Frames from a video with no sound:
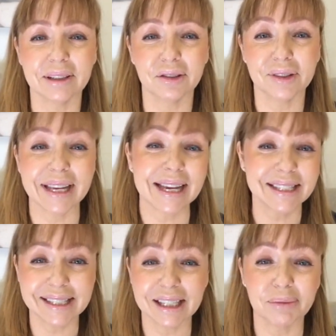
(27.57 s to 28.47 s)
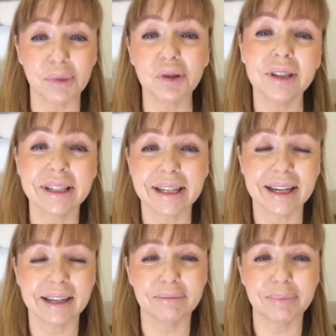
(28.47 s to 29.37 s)
the esty community
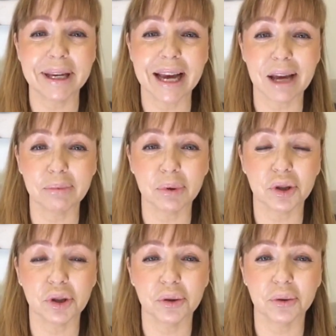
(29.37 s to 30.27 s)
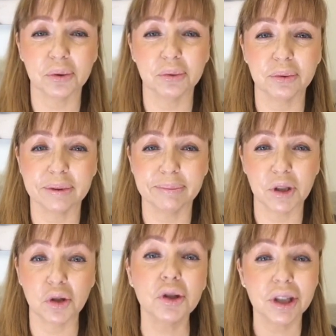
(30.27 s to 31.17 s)
in being able to
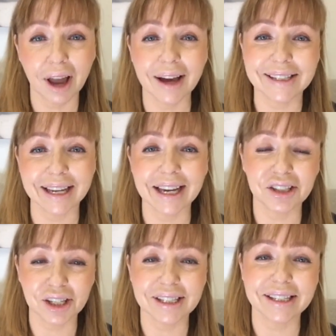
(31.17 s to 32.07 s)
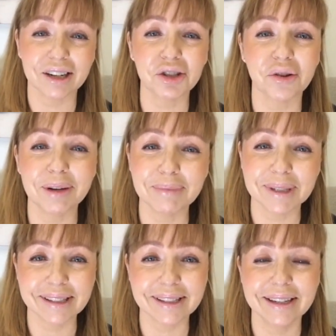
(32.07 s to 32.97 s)
utilize AHAs in our
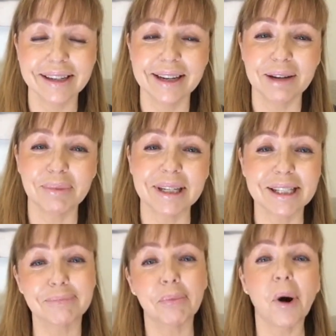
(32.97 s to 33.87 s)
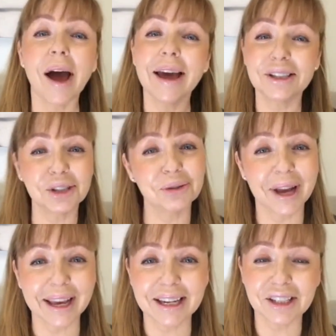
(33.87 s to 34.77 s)
treatments, because prior to
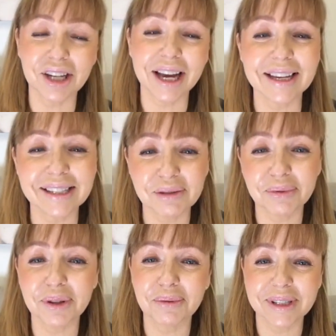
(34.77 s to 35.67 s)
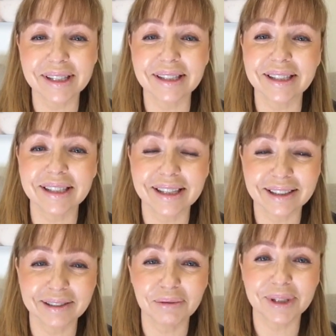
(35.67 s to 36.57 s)
AHAs there wasn't
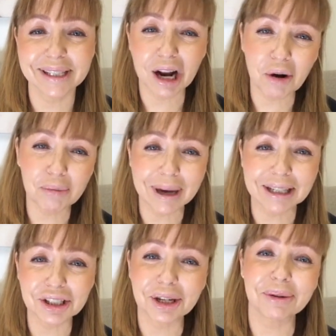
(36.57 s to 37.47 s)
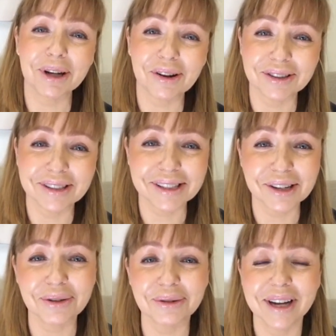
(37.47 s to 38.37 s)
a whole bunch going on. So